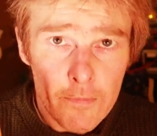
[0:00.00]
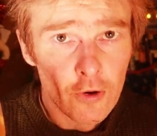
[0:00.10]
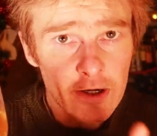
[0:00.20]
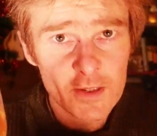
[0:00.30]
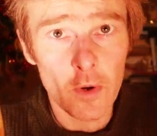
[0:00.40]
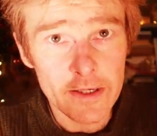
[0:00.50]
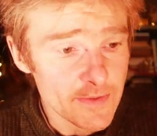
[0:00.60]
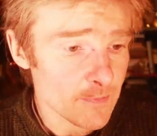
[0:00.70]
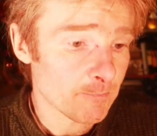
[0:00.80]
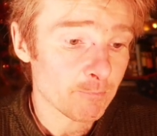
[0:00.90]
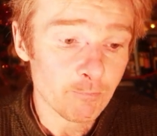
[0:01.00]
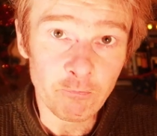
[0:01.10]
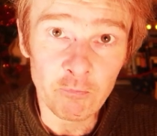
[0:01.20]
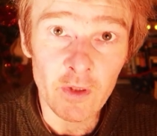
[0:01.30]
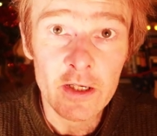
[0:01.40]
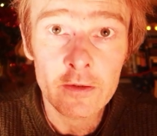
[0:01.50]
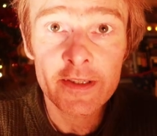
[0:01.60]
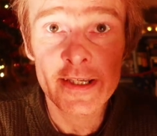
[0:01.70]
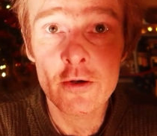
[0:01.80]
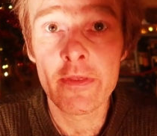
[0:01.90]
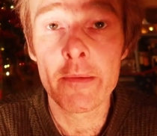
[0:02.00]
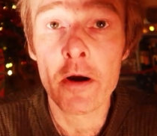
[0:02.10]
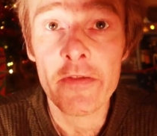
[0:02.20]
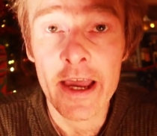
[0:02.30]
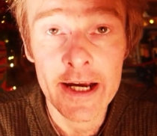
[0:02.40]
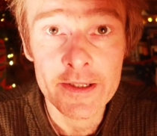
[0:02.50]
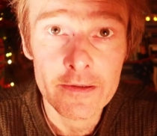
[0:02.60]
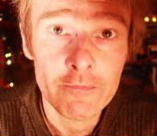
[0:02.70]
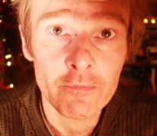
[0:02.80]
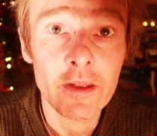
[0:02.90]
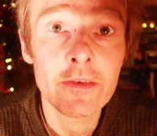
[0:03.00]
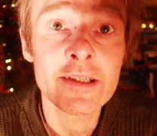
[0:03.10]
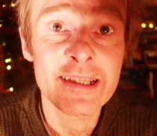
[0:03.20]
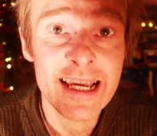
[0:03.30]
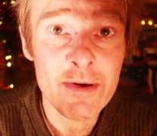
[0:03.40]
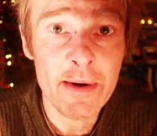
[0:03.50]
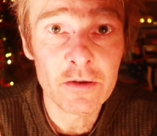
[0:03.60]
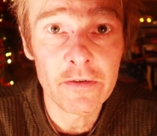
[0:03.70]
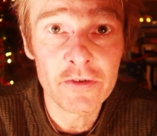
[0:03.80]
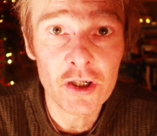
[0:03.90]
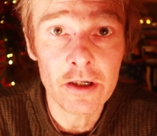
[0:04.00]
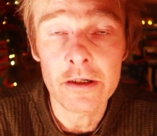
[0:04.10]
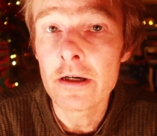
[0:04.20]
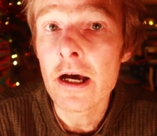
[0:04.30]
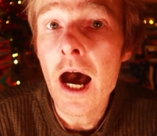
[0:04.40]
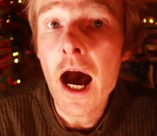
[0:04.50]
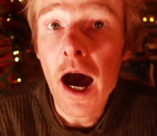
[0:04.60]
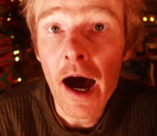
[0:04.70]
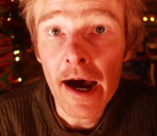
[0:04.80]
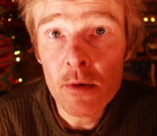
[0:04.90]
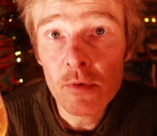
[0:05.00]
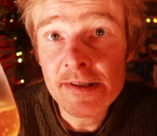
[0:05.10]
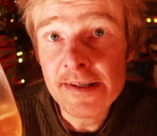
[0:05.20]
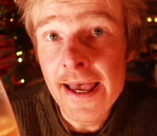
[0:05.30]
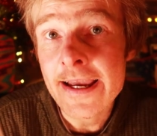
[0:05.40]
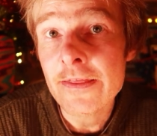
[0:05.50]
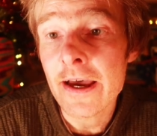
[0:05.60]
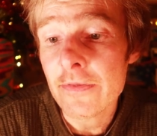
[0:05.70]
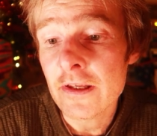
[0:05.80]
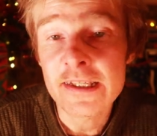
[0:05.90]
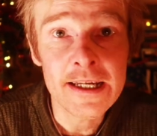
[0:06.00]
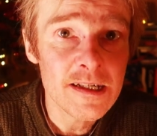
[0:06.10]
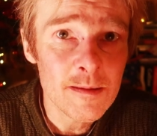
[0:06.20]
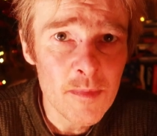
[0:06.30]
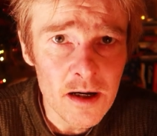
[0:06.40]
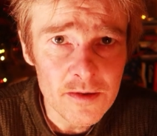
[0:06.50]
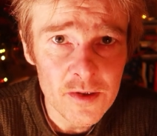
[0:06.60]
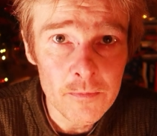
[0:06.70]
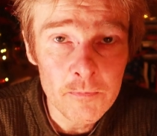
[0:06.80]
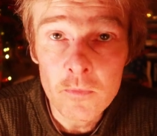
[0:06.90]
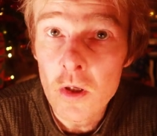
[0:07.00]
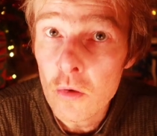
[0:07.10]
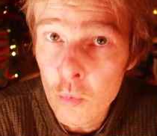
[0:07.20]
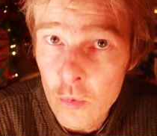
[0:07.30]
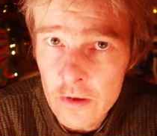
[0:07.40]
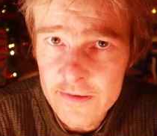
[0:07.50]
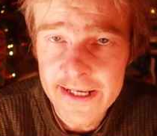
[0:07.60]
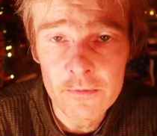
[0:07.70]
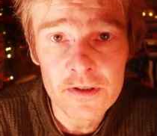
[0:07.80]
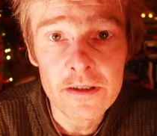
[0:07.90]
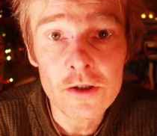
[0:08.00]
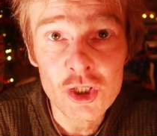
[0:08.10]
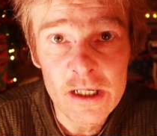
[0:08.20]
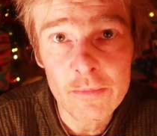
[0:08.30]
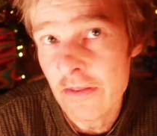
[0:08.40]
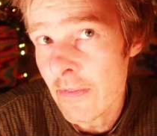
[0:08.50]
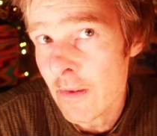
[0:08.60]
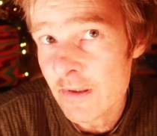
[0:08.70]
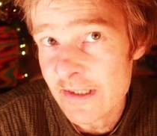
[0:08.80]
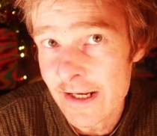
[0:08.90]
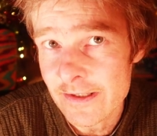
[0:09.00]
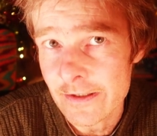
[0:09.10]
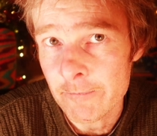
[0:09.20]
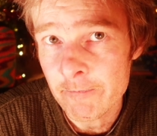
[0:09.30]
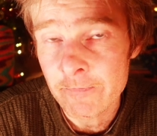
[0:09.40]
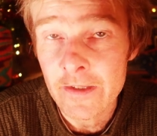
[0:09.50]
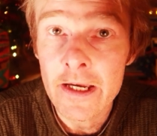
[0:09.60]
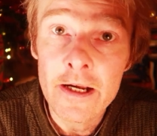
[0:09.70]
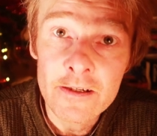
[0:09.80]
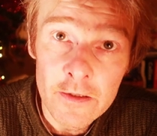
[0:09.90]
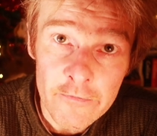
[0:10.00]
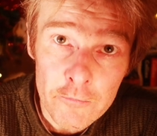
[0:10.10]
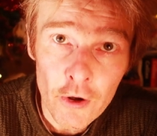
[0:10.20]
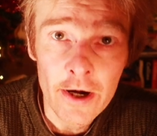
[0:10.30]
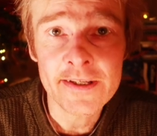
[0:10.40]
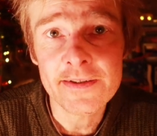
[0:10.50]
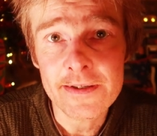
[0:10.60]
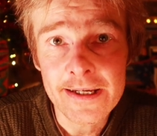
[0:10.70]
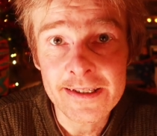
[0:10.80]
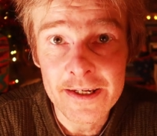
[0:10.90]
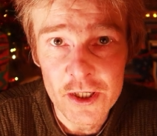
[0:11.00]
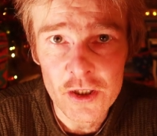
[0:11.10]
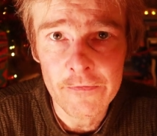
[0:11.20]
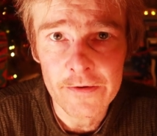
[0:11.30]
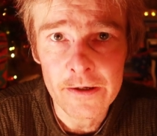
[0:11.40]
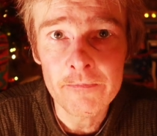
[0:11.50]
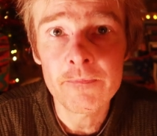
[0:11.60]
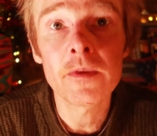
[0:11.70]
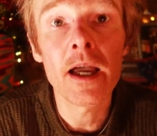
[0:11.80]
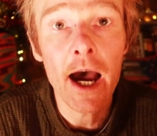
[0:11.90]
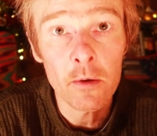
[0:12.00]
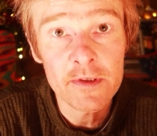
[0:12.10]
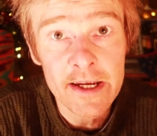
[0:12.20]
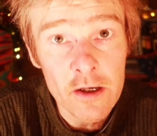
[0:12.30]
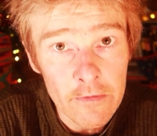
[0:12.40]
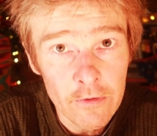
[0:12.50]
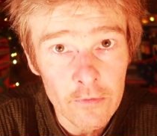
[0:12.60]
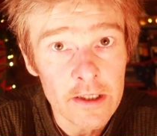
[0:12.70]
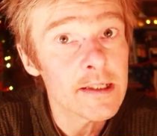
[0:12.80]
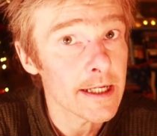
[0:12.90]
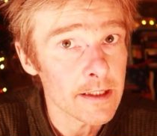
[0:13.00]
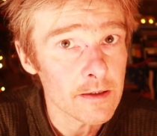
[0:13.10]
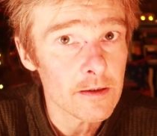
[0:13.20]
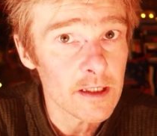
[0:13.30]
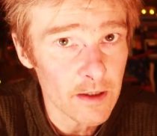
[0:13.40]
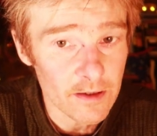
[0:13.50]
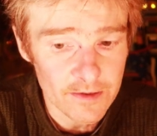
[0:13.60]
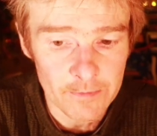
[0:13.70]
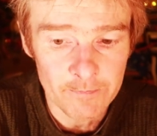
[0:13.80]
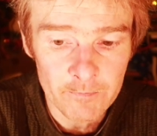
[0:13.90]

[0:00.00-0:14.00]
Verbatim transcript: Price-wise, considering they both had the same amount of sugar, I would say that the tin tomato works out cheaper than the Passata. So if price is an issue for you, I would say go for the tinned tomato.